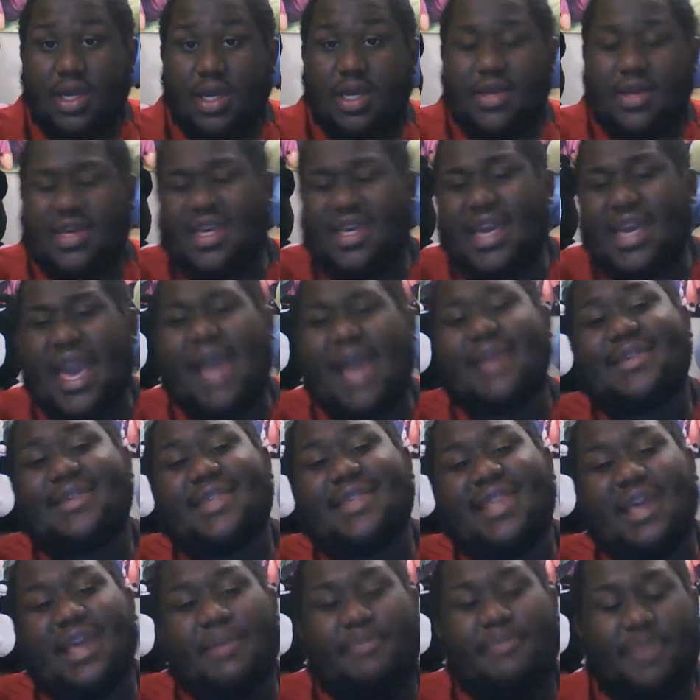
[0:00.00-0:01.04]
He has
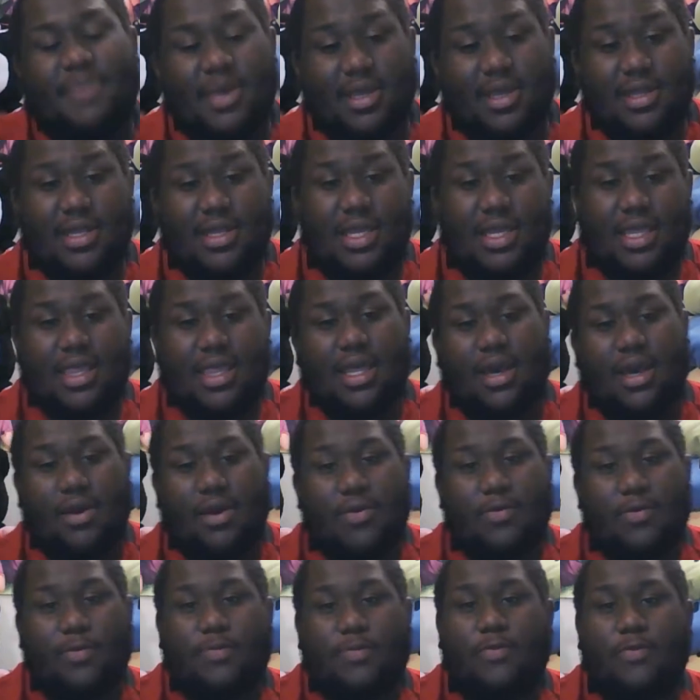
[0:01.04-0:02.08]
the ability,
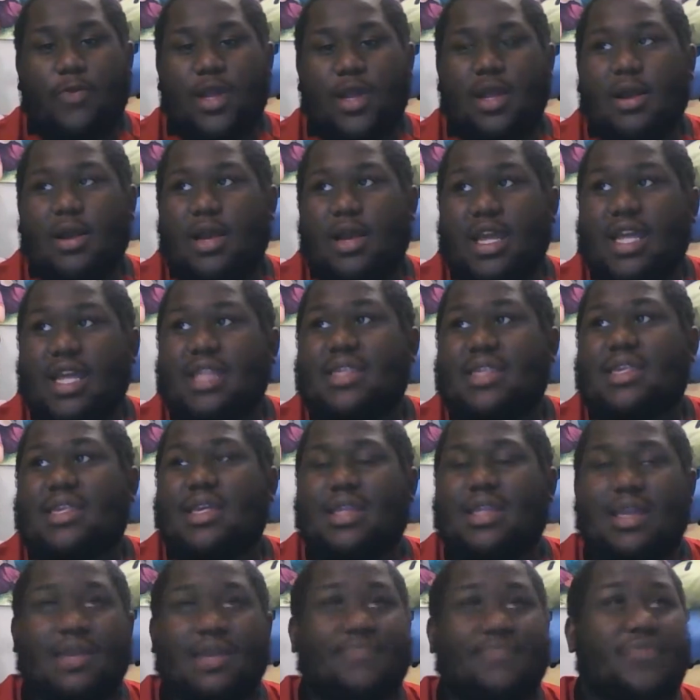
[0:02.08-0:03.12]
though, when an
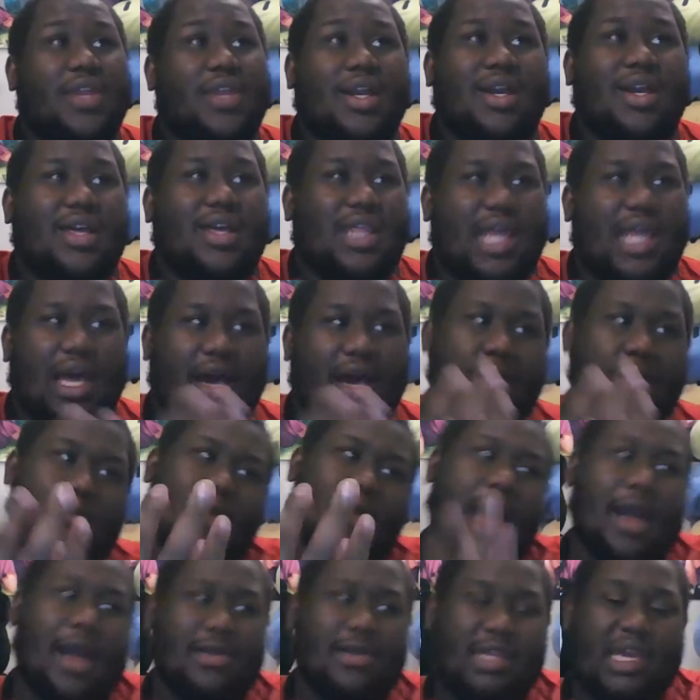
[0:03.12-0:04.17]
incident
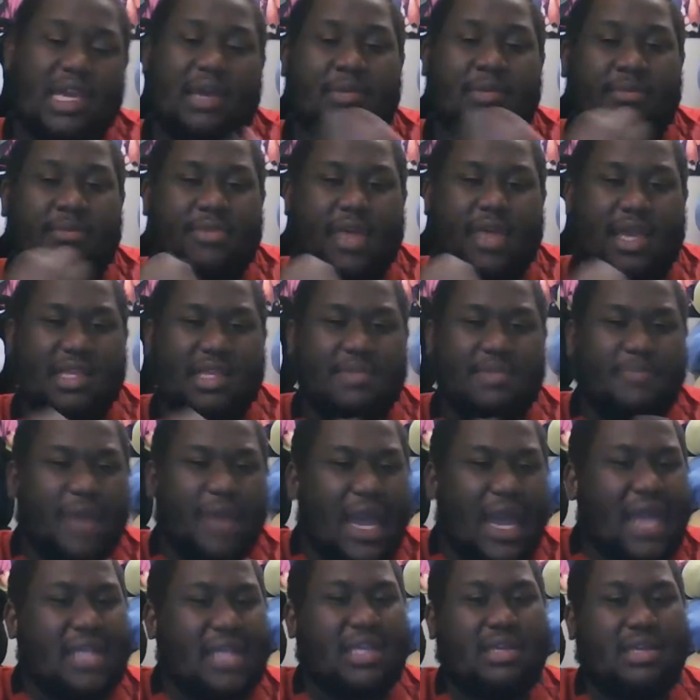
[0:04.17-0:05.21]
around him that's
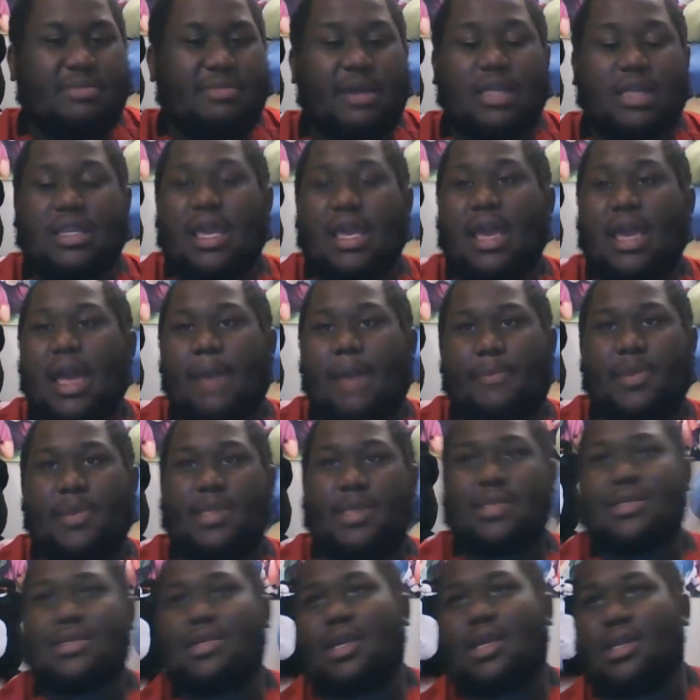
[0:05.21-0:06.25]
bad is about to
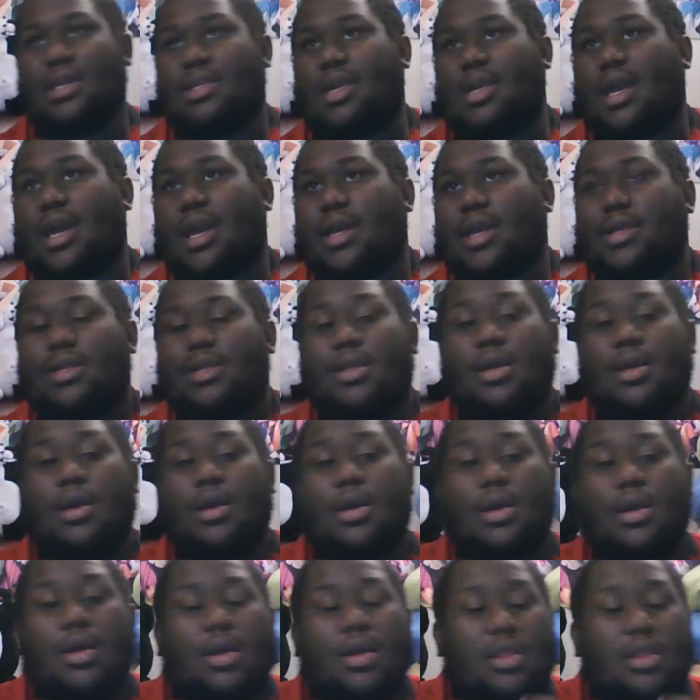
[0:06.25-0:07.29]
happen, such as
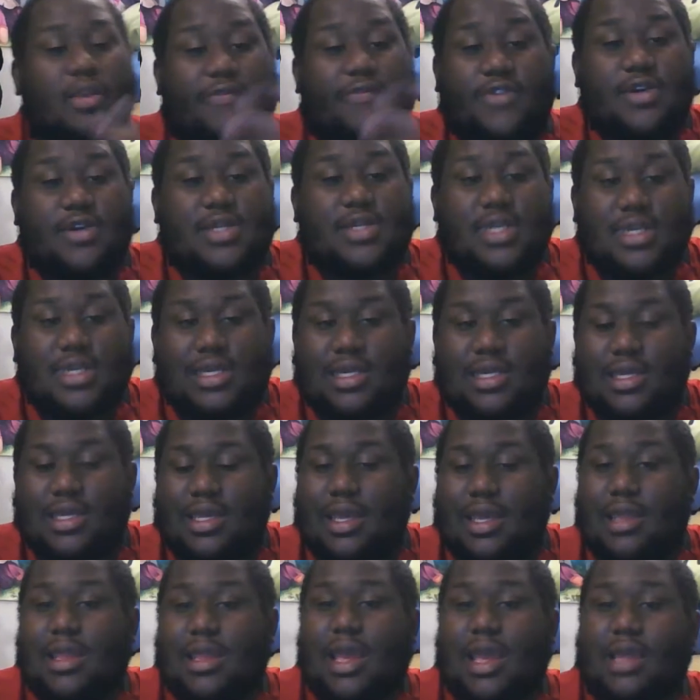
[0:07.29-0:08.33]
the first incident
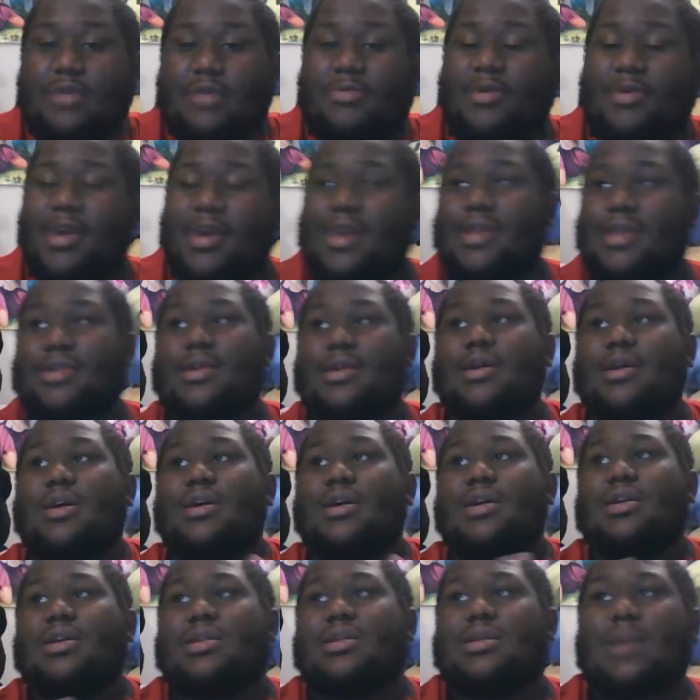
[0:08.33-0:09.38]
that takes place.
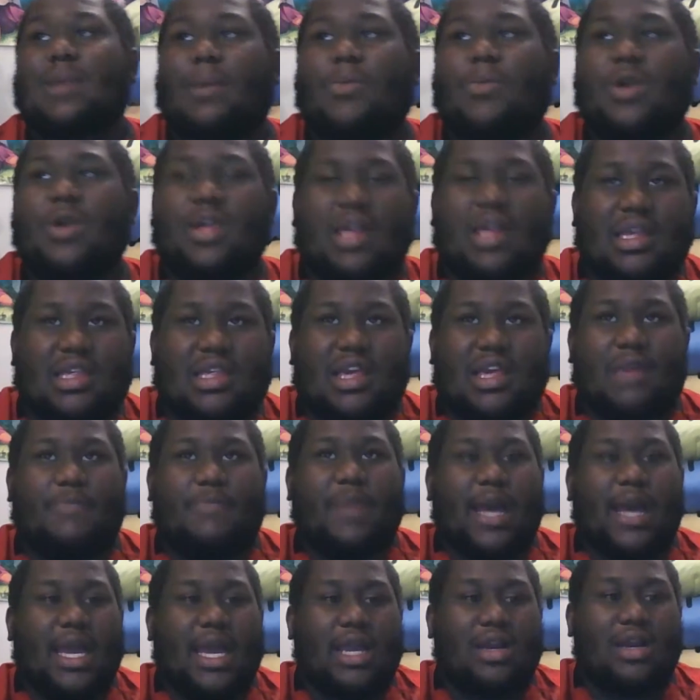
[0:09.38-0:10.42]
Someone gets hit
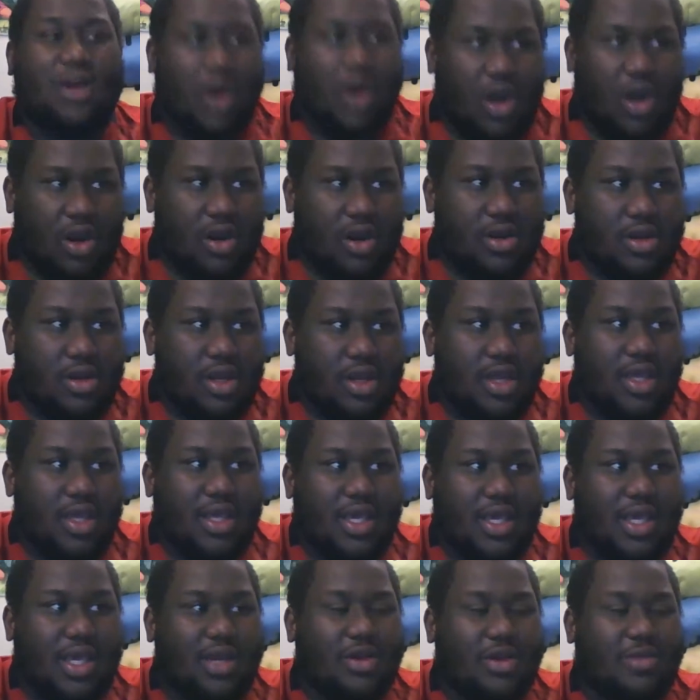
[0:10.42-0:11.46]
by a car.
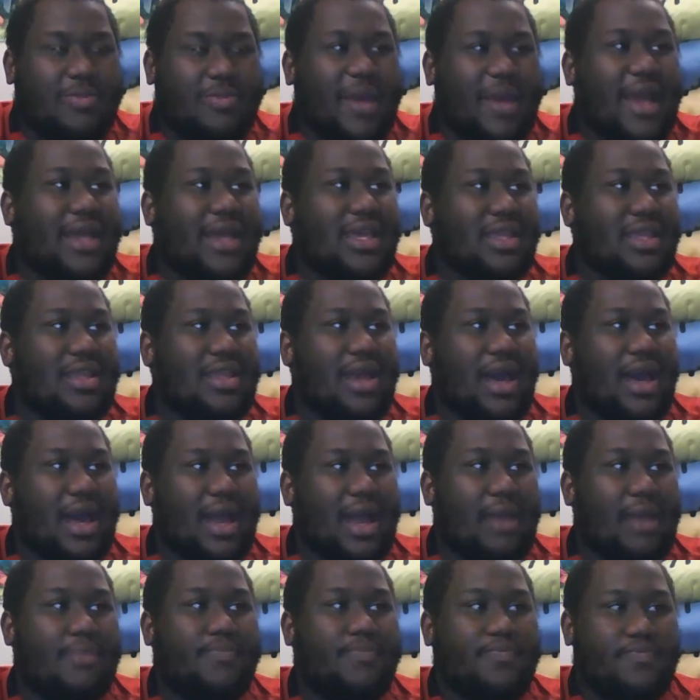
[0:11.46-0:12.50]
He goes back in
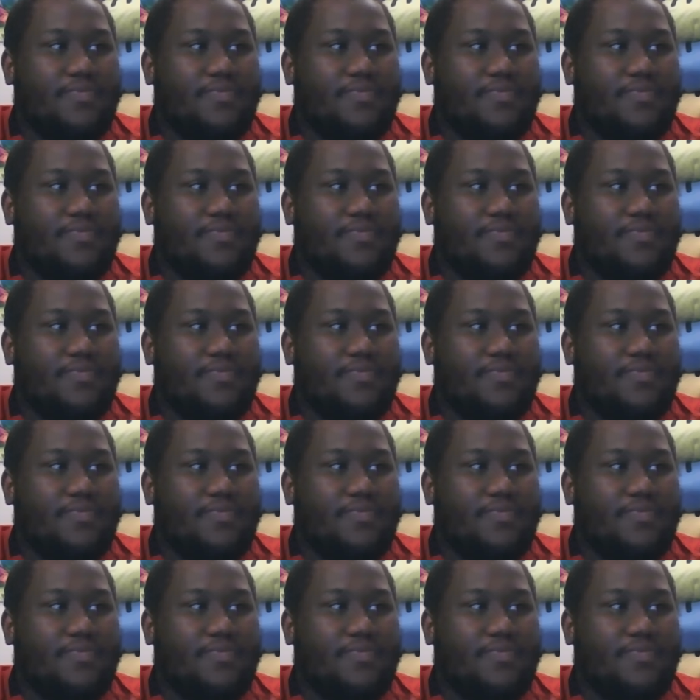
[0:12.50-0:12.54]
time.